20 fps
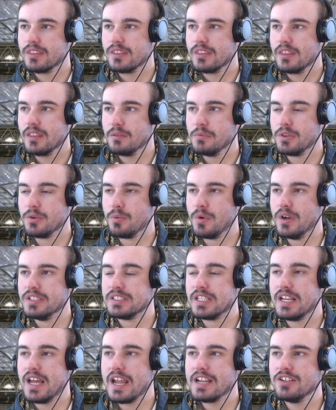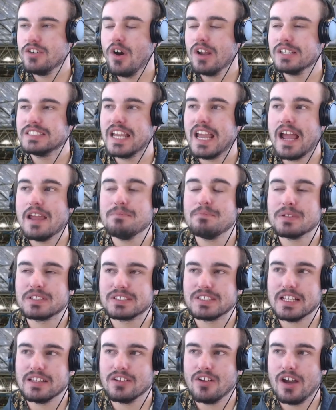With a win today,
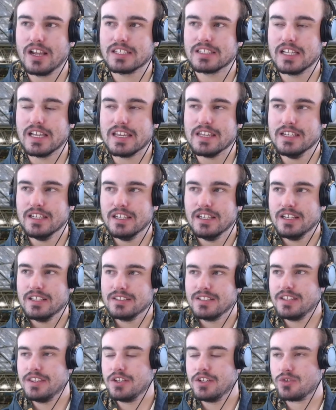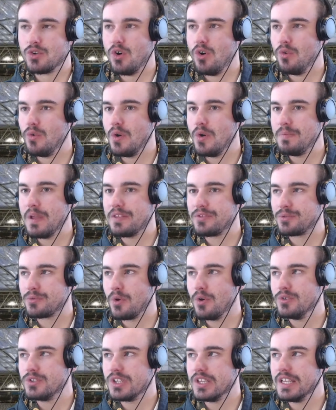98% likely that the Draw would be
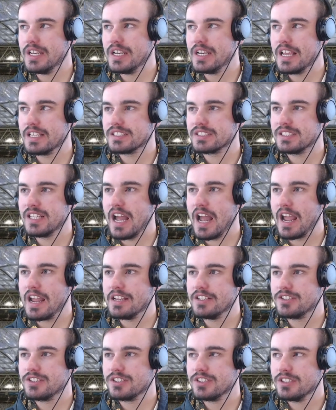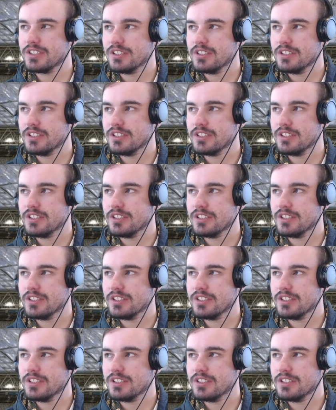through to the next stage.